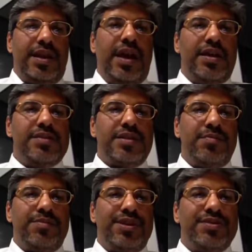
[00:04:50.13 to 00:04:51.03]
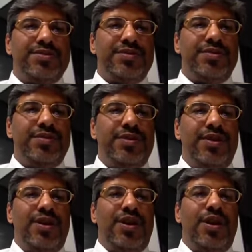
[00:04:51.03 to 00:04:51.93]
as compared to
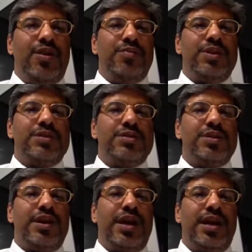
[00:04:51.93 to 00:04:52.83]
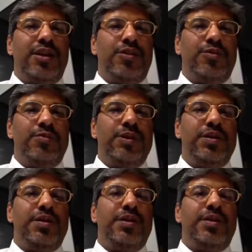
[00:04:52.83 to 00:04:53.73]
how much allowable
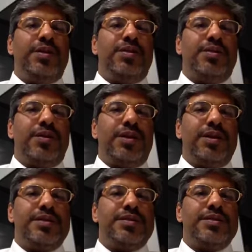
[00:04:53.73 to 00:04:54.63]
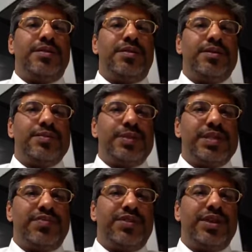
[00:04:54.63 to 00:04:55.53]
tolerance or
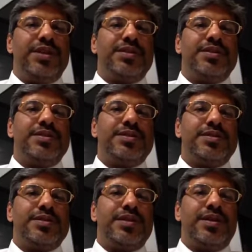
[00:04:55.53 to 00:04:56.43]
specifications.